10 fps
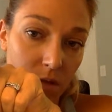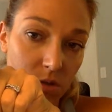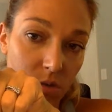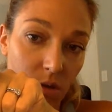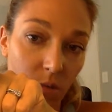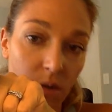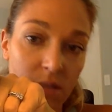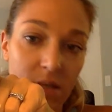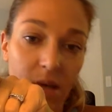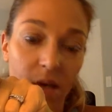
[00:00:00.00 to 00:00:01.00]
21
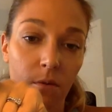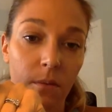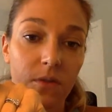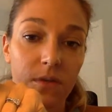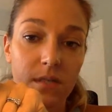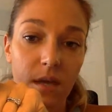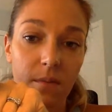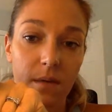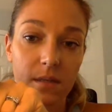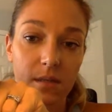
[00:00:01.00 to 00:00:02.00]
day or monthly type
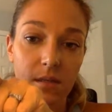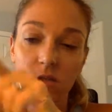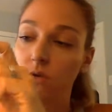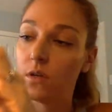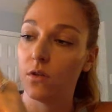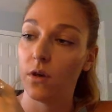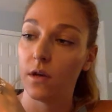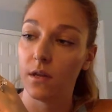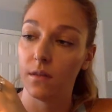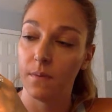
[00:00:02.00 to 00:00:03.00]
basis, you can log
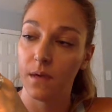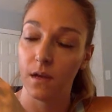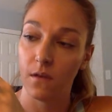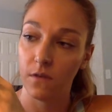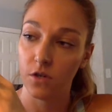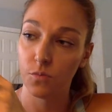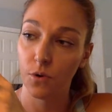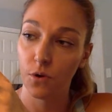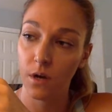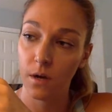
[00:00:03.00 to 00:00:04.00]
it at the beginning of each
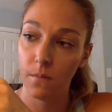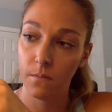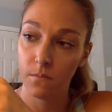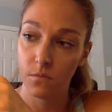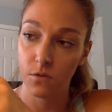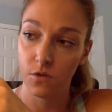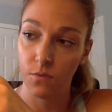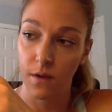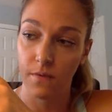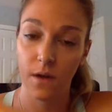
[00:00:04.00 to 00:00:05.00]
program
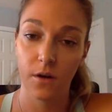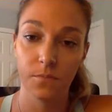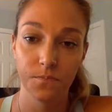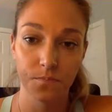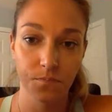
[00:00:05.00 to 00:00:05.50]
right there,